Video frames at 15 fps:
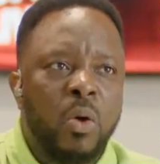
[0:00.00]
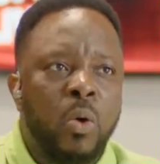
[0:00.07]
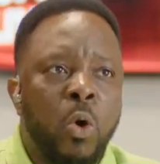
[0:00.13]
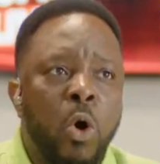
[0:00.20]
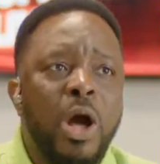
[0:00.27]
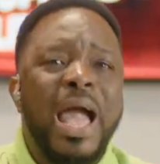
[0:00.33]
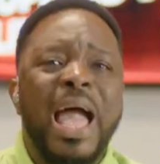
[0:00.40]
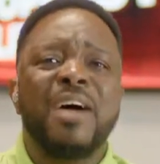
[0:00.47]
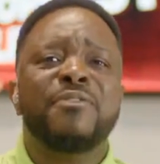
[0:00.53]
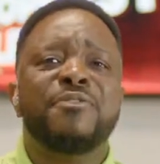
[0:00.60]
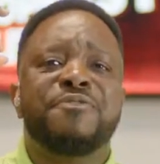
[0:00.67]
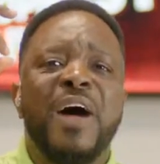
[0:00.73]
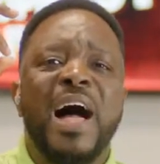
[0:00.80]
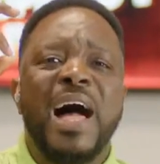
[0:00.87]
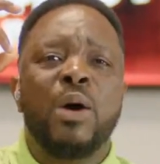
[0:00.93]

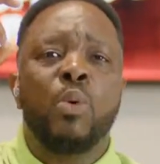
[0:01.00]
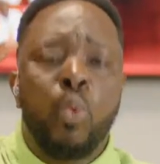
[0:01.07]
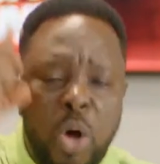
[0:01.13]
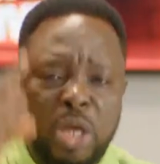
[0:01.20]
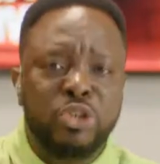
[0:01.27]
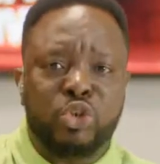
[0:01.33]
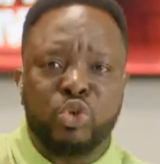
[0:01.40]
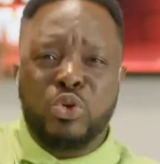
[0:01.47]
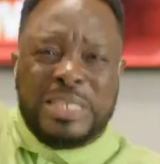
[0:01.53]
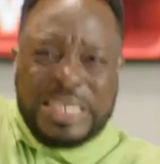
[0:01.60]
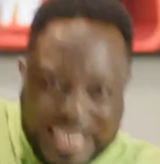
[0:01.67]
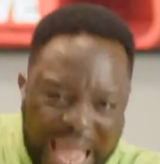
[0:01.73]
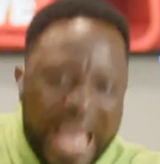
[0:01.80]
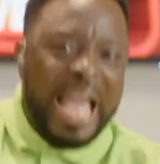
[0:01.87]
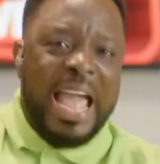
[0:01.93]
Whoever wants you
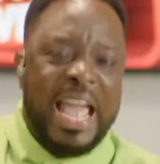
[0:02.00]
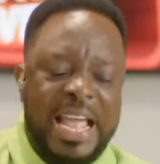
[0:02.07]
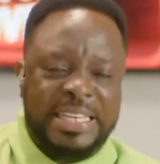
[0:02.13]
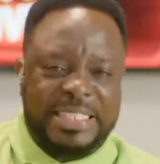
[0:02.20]
dead,